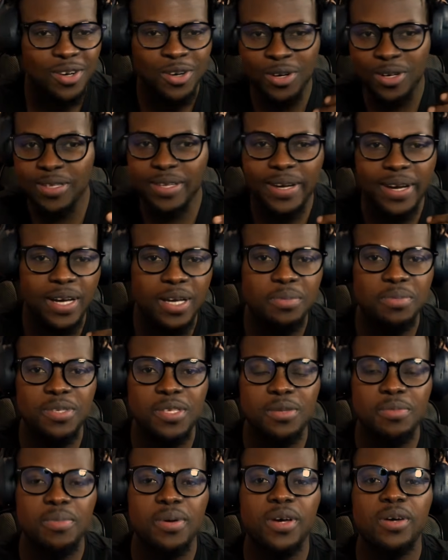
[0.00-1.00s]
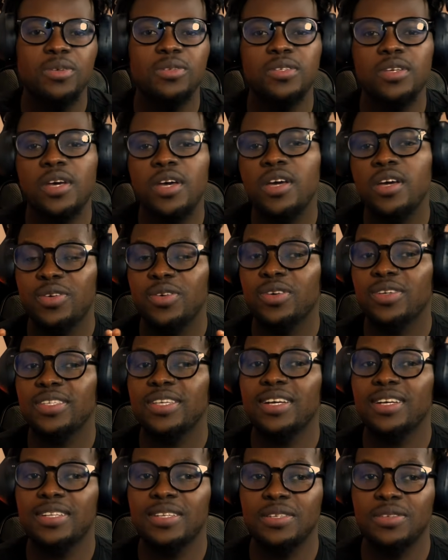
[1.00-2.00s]
all the hype is about, you're
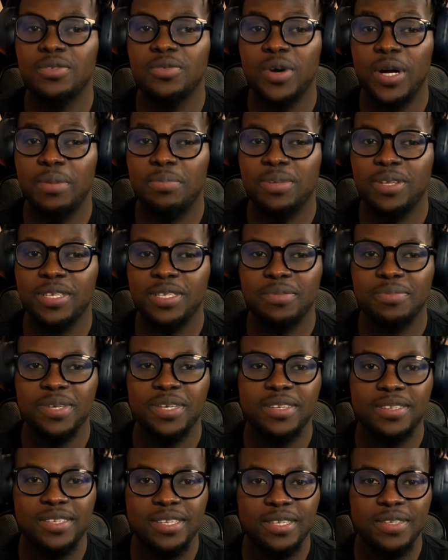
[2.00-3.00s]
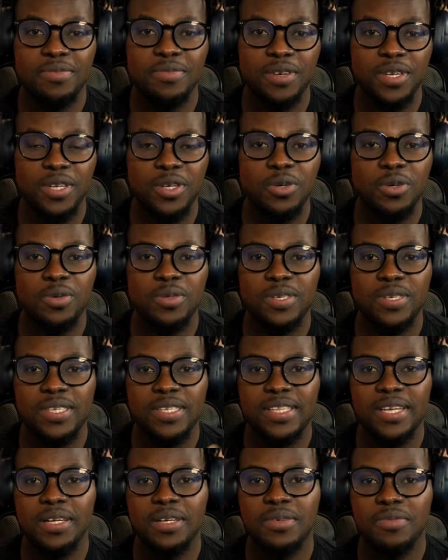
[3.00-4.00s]
exactly in the right place because this video is the
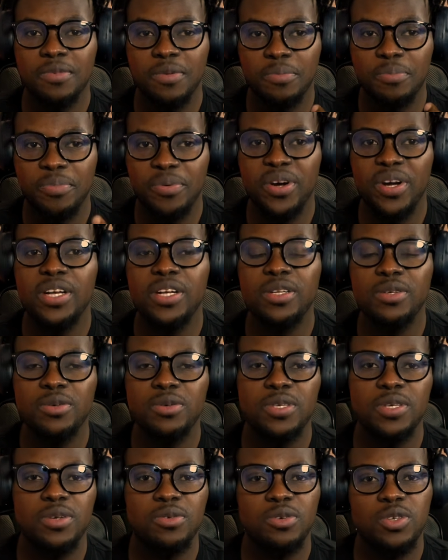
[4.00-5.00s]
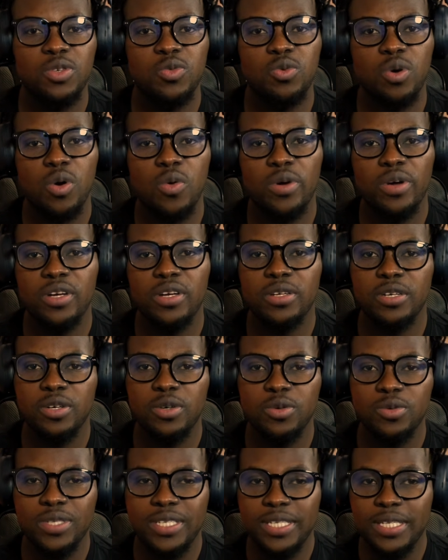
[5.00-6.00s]
start of a brand new series where we're going to
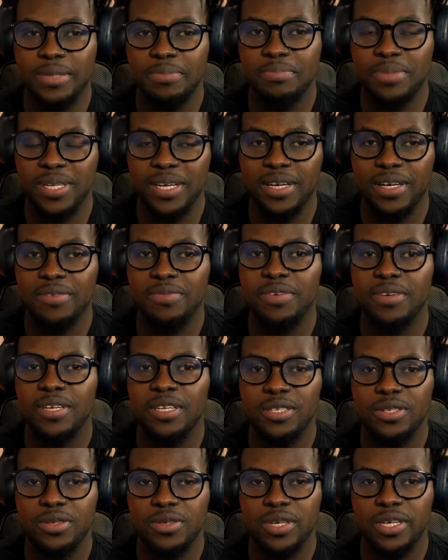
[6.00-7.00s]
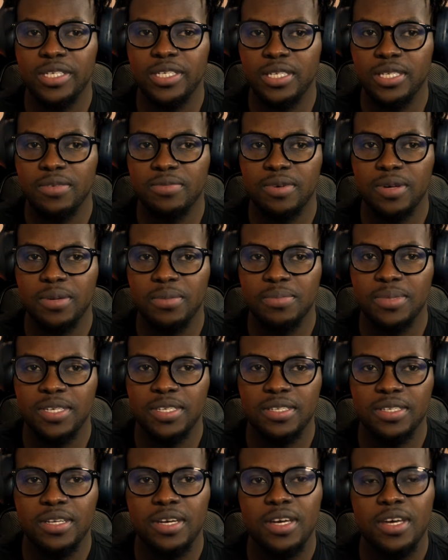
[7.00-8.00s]
go deep dive into agent
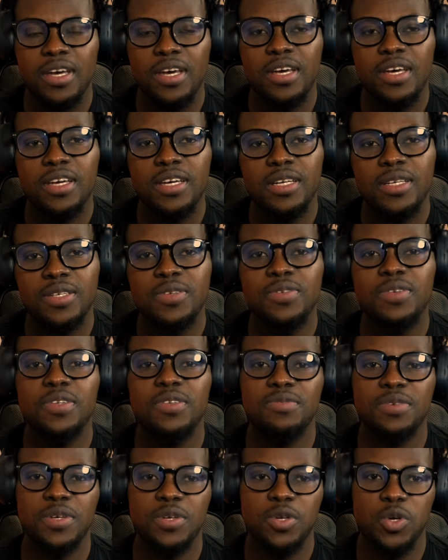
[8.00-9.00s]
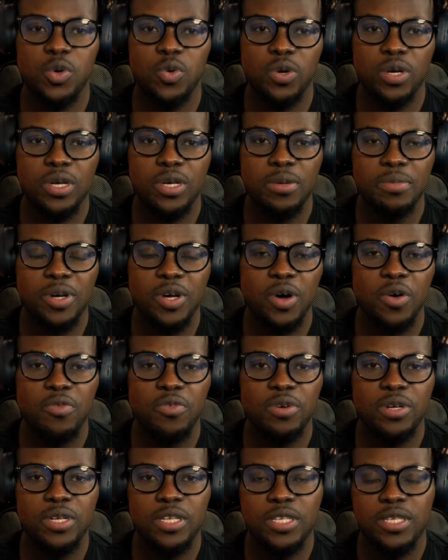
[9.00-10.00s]
development. In this first video, we're going to be
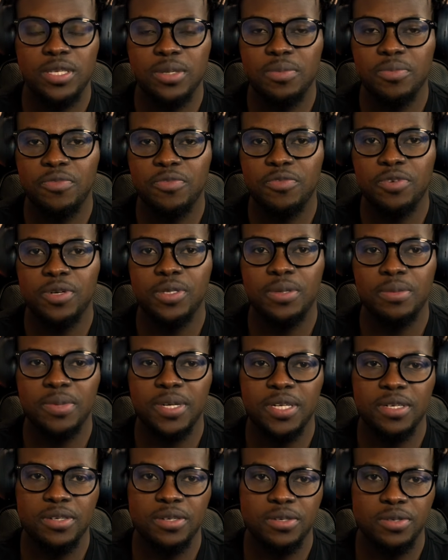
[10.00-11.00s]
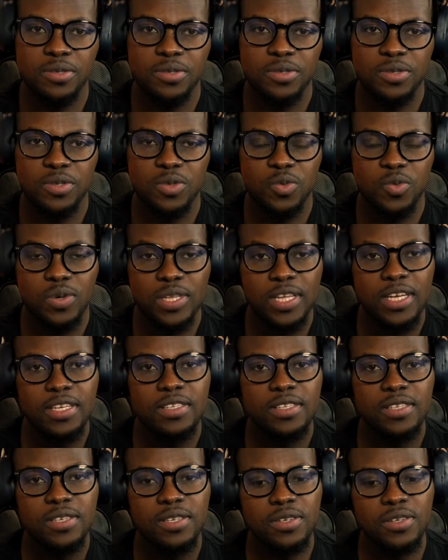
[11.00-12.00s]
covering some fundamentals. We'll
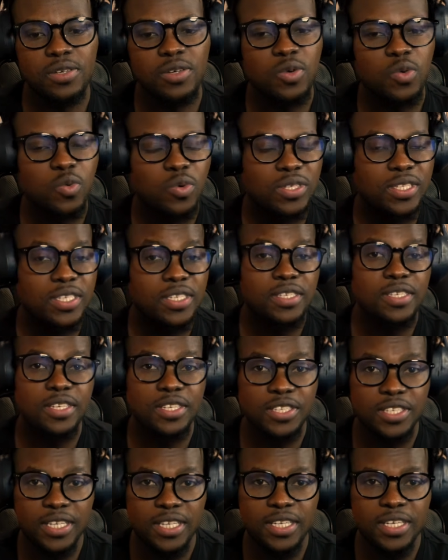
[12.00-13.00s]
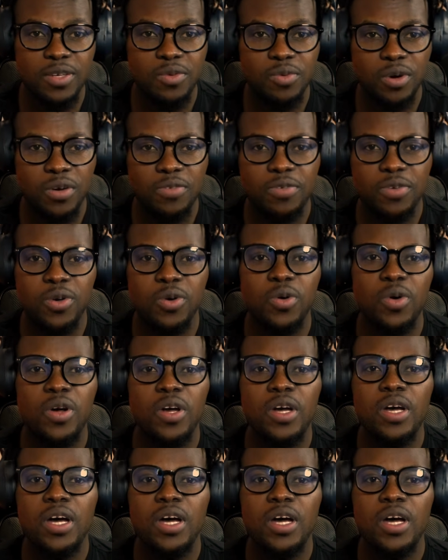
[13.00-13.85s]
answer what is agentic workflow,